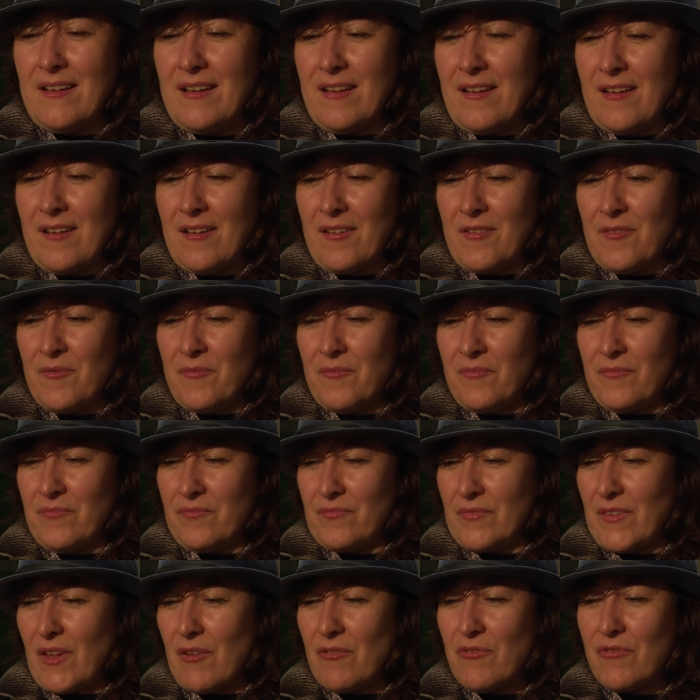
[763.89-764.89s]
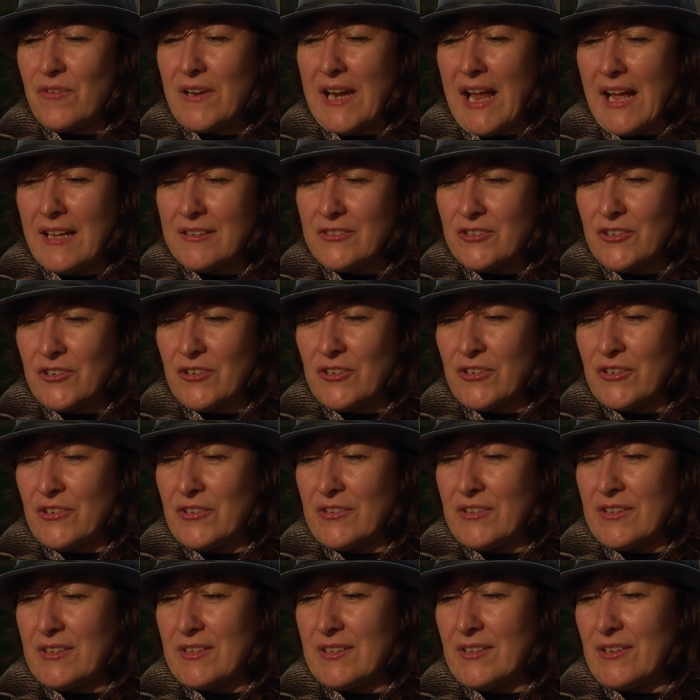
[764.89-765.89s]
um, flattered
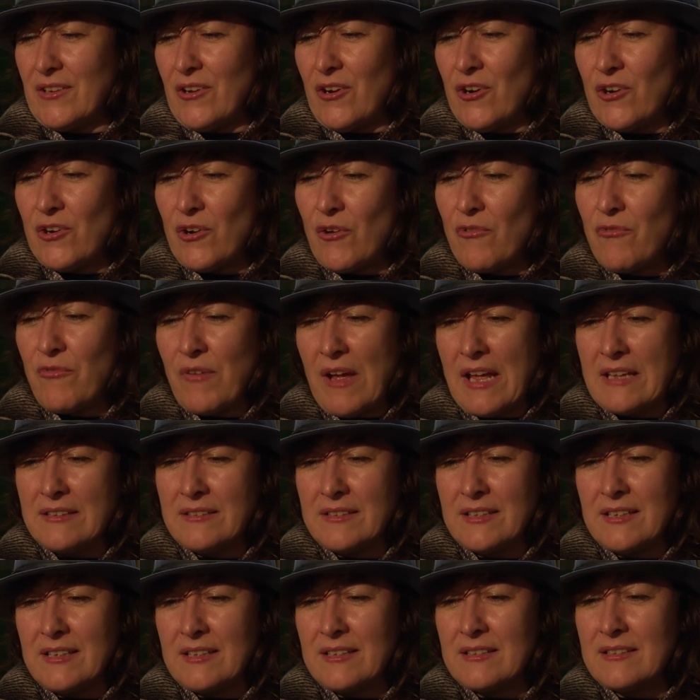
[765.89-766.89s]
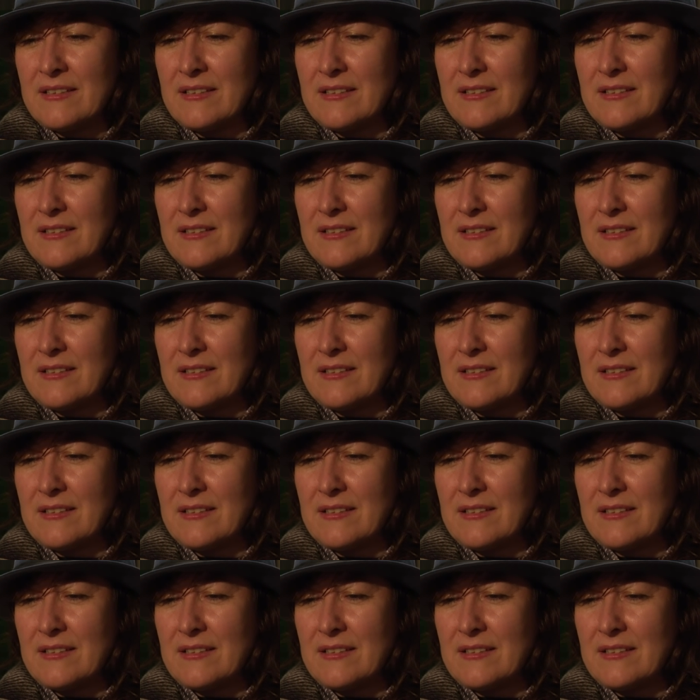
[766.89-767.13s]
or offended,